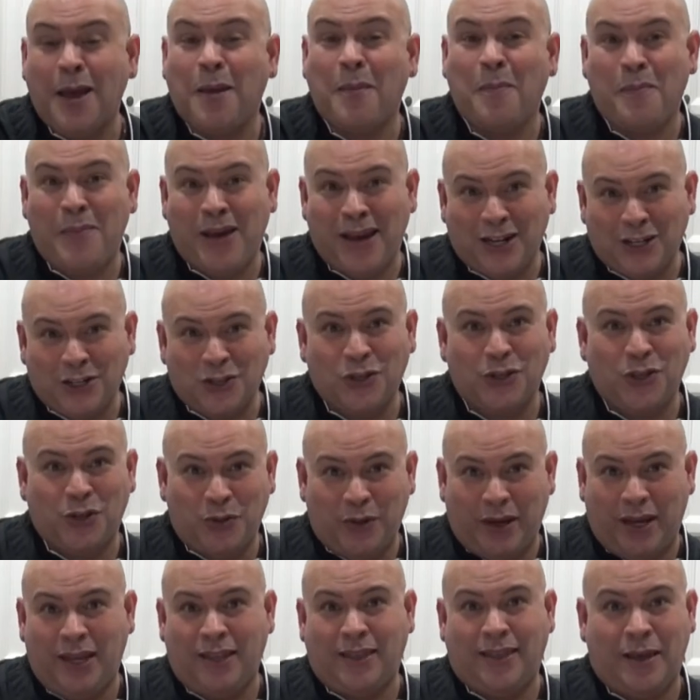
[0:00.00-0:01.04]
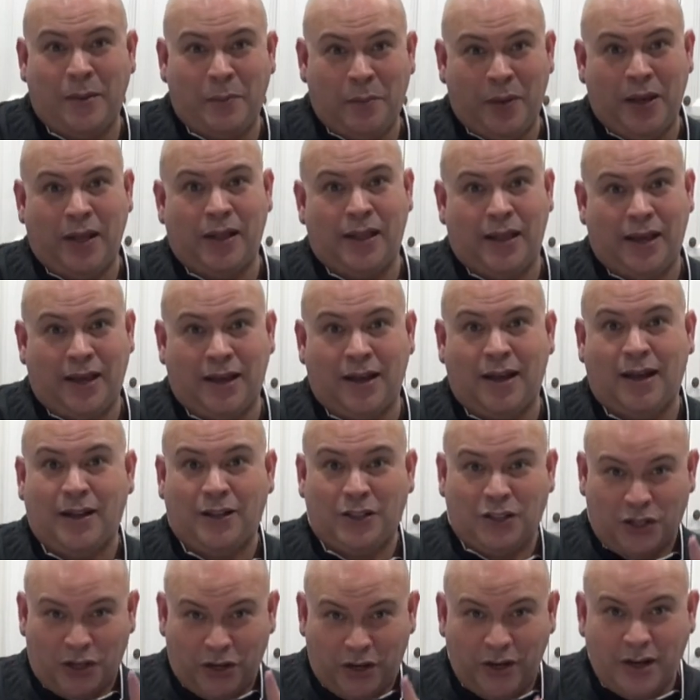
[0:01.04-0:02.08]
Make sure you hit that bell icon.
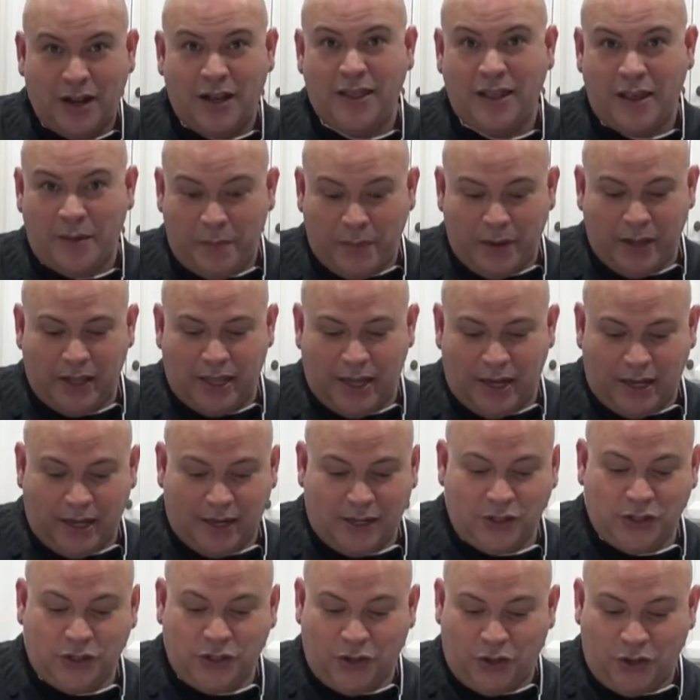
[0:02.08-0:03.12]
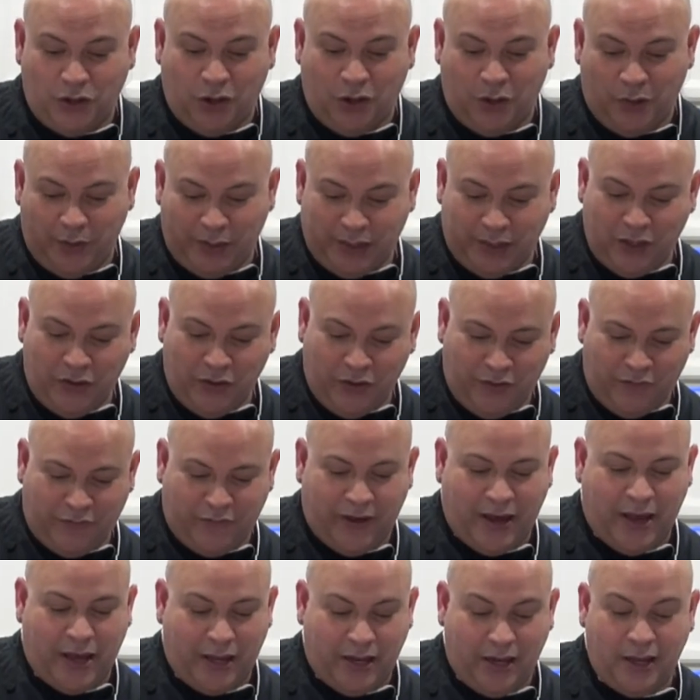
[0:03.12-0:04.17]
Turn on that bell icon so you're always
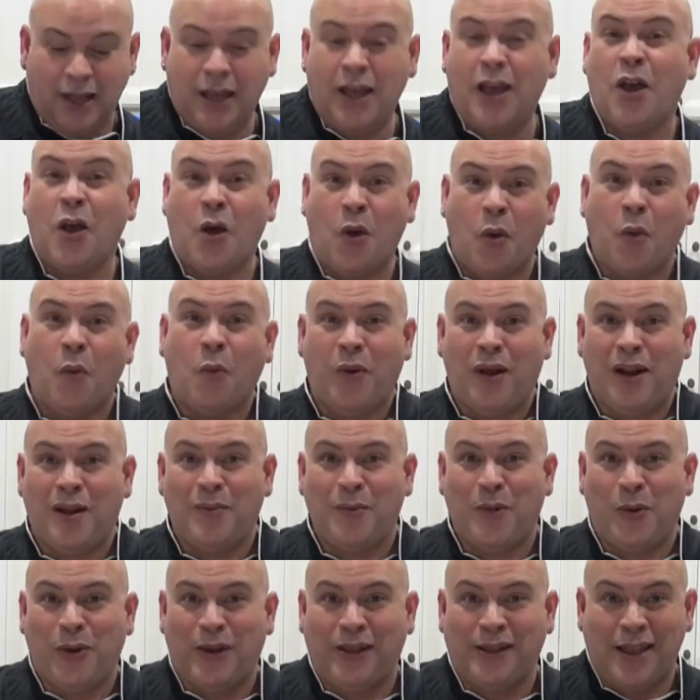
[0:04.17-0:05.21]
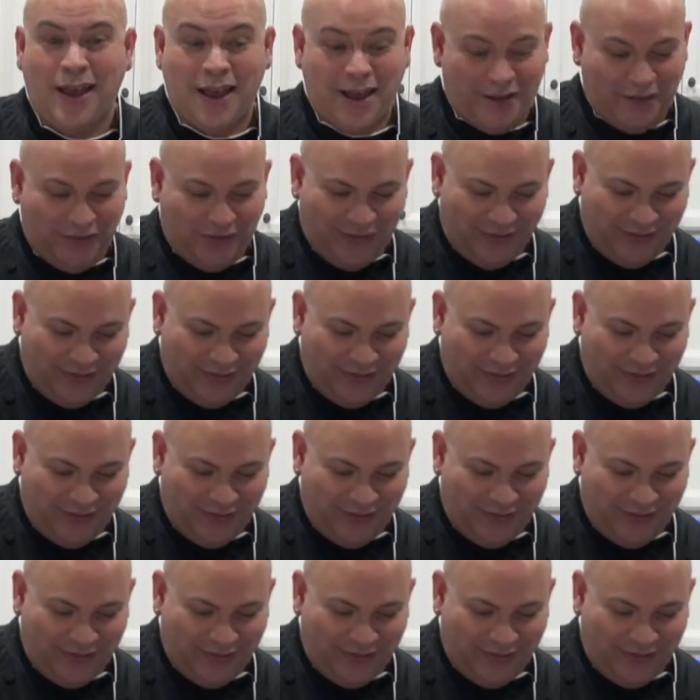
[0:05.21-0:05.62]
notified when I'm going live.